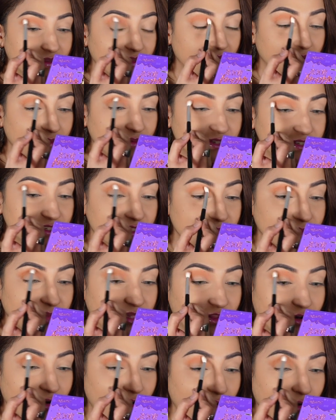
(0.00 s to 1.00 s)
they will just
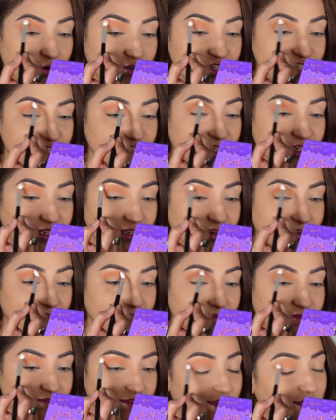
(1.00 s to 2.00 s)
be the O G
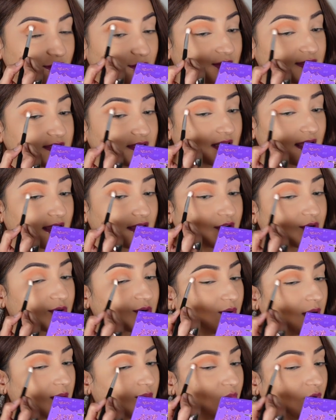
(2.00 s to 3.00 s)
videos that I
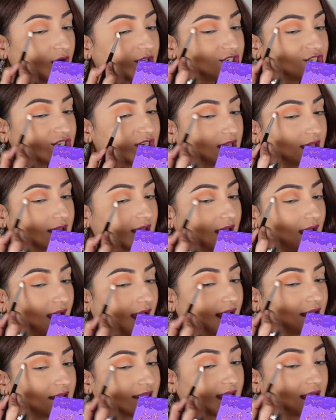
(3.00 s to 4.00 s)
grew up watching
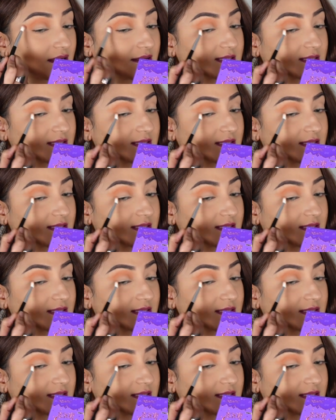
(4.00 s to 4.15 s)
and that